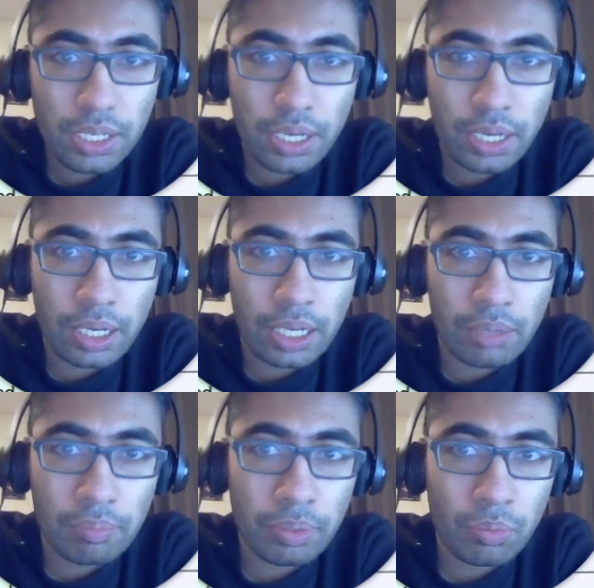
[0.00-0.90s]

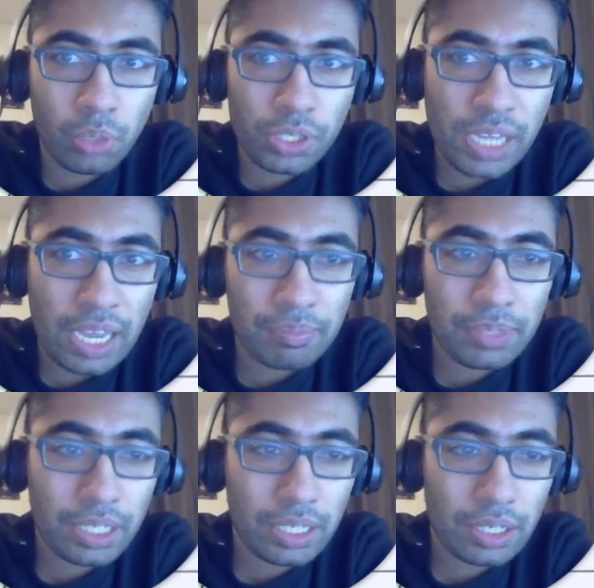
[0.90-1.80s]
But what's
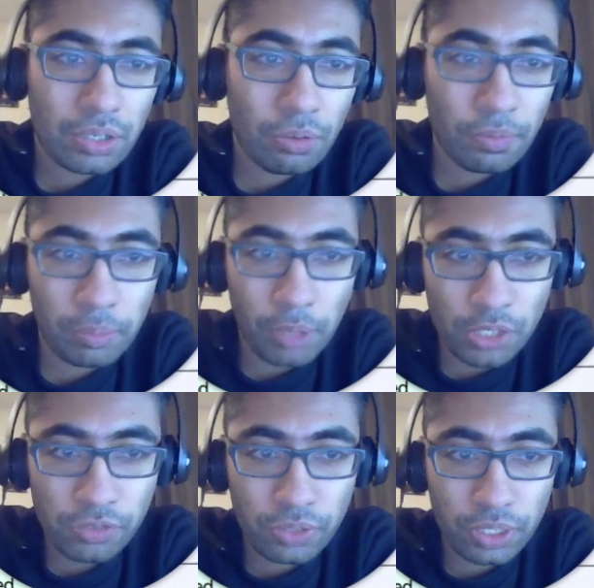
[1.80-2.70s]
happening over the
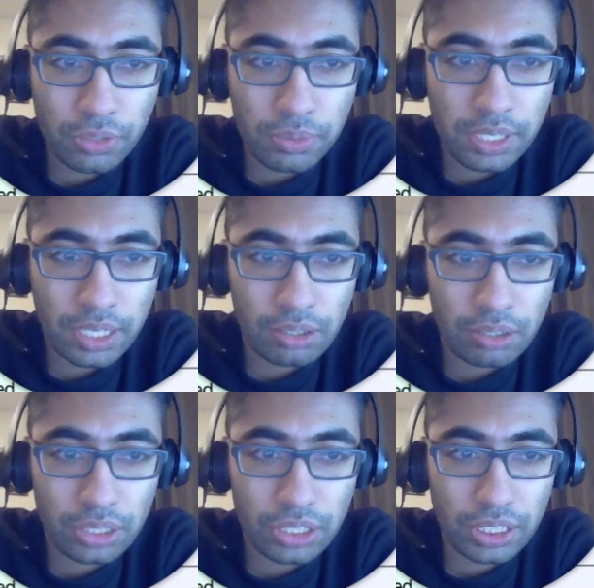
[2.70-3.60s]
past few years with
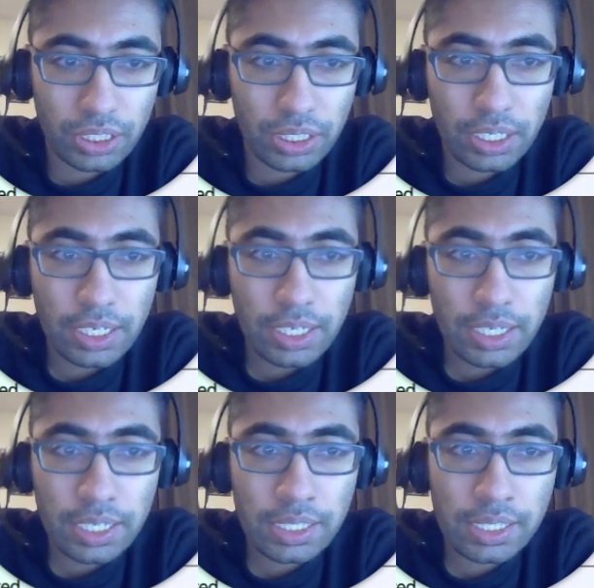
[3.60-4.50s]
technology
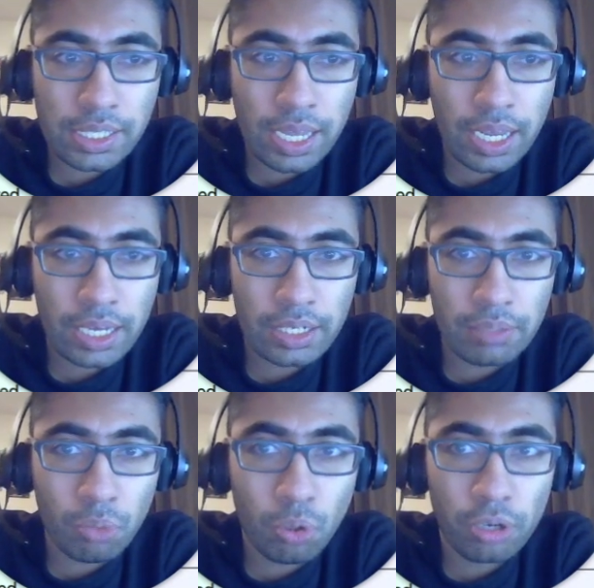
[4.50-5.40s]
is that
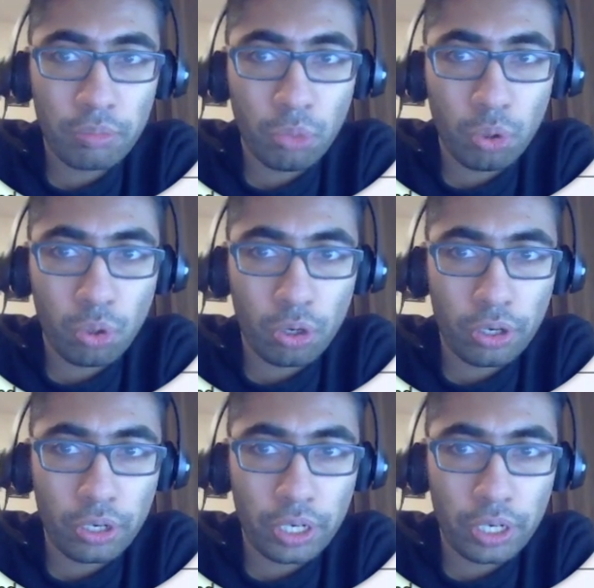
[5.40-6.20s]
more and more